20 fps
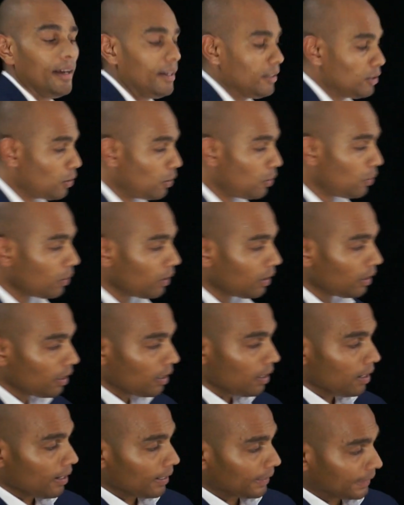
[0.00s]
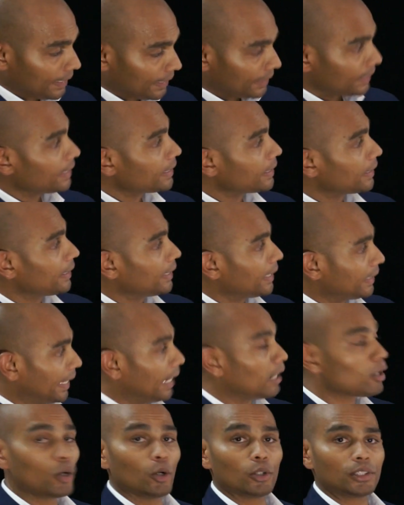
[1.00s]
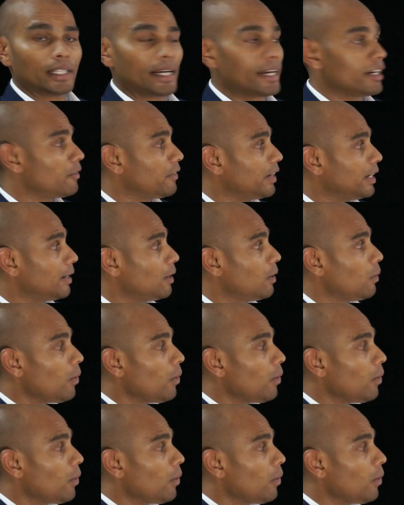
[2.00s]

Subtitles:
So this is the telco side of it.